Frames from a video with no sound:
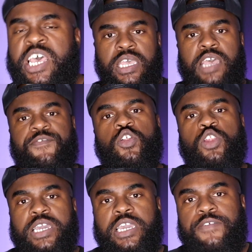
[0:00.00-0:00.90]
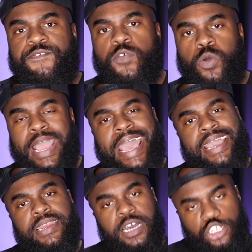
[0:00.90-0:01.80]
If you're looking for
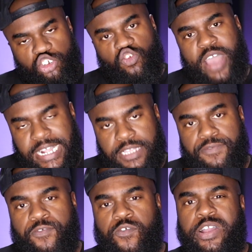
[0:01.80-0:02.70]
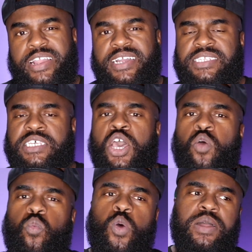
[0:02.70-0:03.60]
an attractive fragrance,
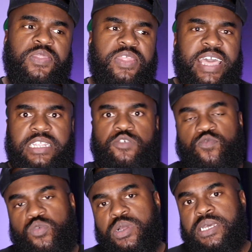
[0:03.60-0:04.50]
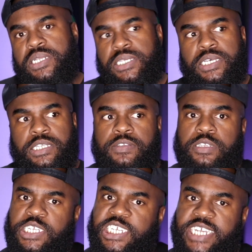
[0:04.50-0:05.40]
one that really really
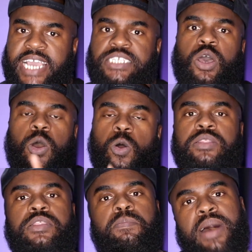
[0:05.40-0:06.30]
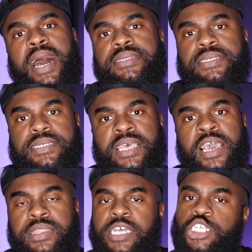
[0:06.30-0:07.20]
just checks all of the boxes
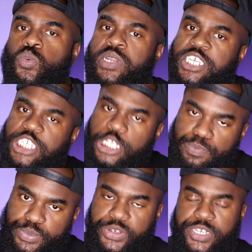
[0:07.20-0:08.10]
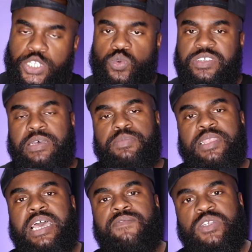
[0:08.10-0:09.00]
that you would experience with something
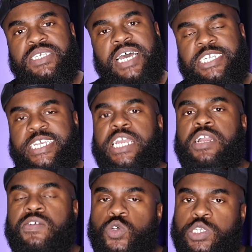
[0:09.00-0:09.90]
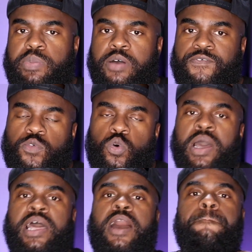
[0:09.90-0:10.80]
like Versace Eros, but for
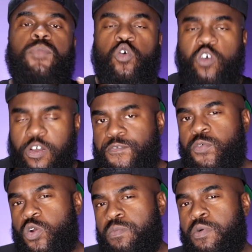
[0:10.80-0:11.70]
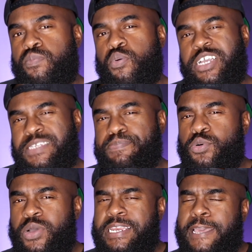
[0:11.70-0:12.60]
a more affordable price
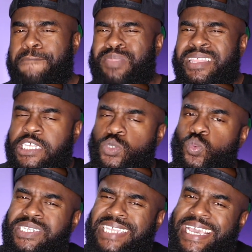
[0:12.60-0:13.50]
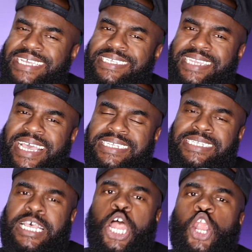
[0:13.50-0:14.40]
point. Now, this one isn't
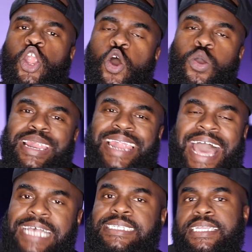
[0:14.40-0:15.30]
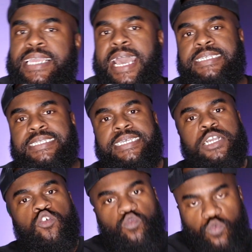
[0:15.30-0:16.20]
as long lasting as the
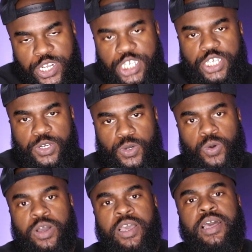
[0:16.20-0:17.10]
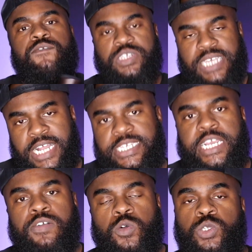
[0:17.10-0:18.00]
original Versace
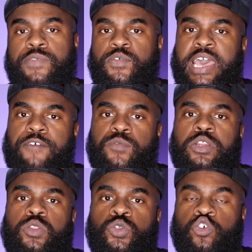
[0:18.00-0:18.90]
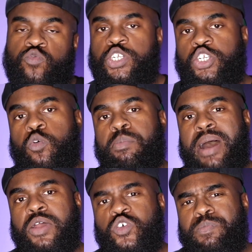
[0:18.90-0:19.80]
Eros if you have one of those original
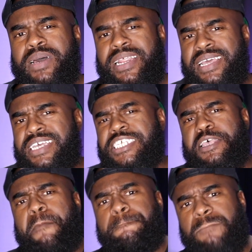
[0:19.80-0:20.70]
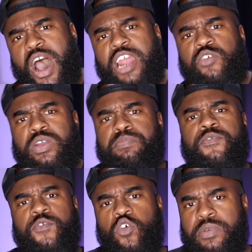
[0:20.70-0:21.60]
bottles, but it is a moderate
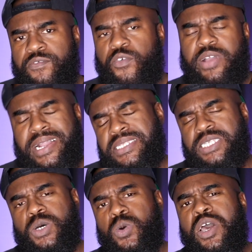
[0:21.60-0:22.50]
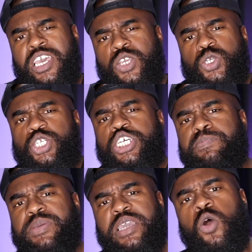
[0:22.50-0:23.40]
performing fragrance, so you should
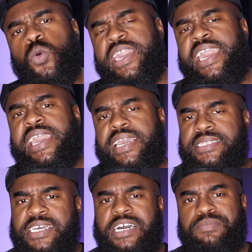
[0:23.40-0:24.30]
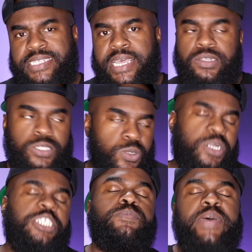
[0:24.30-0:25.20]
be okay as it comes down to it,
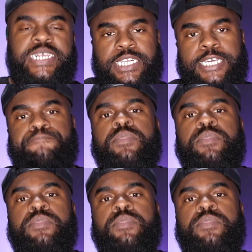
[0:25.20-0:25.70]
especially